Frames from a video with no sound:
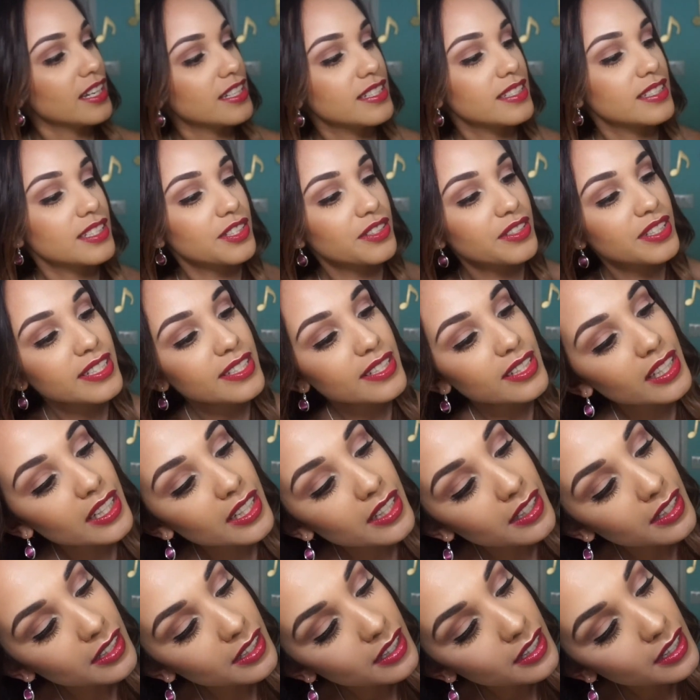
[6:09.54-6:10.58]
Seriously?
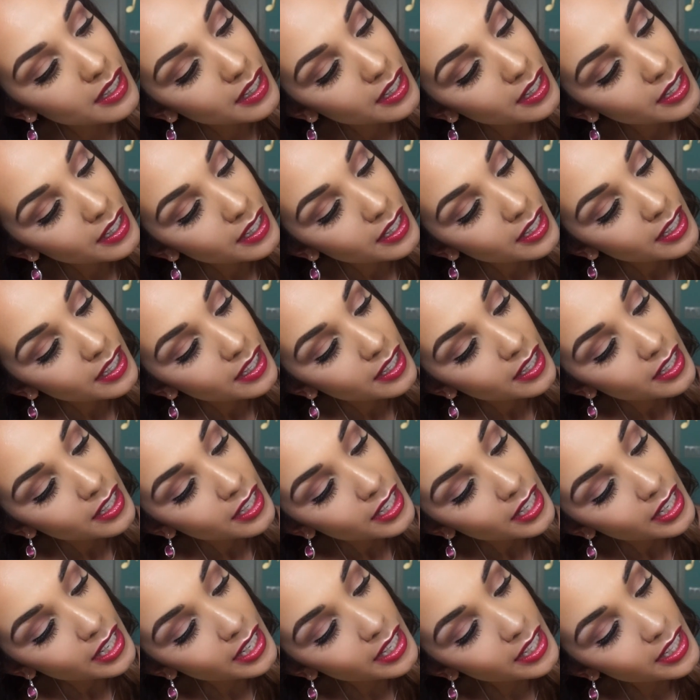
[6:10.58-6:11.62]

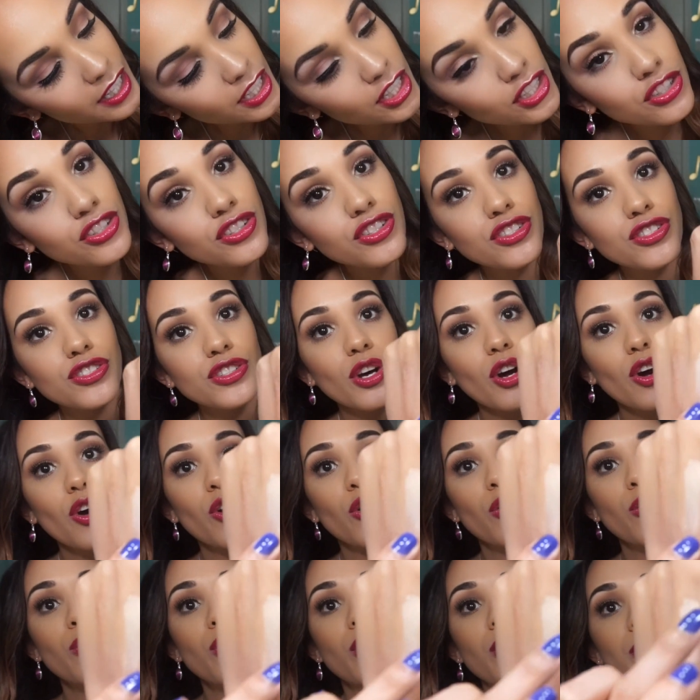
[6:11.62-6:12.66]
It is
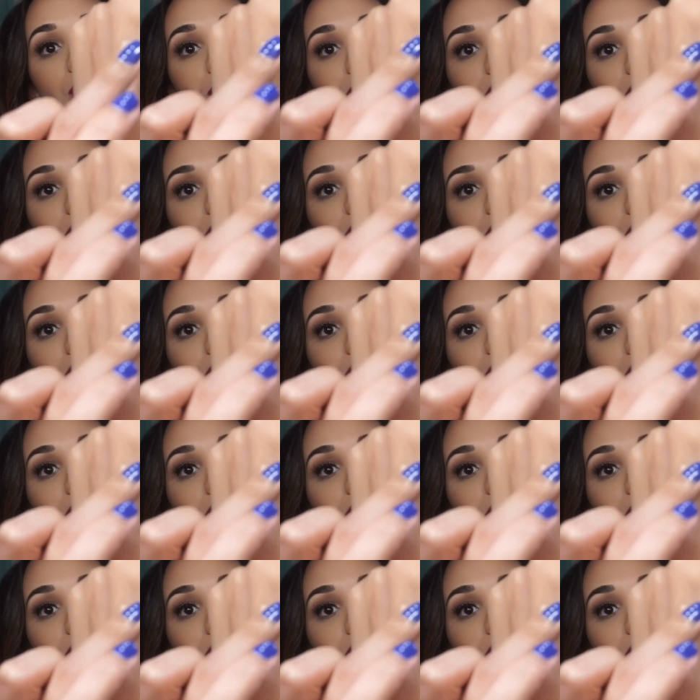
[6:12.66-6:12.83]
so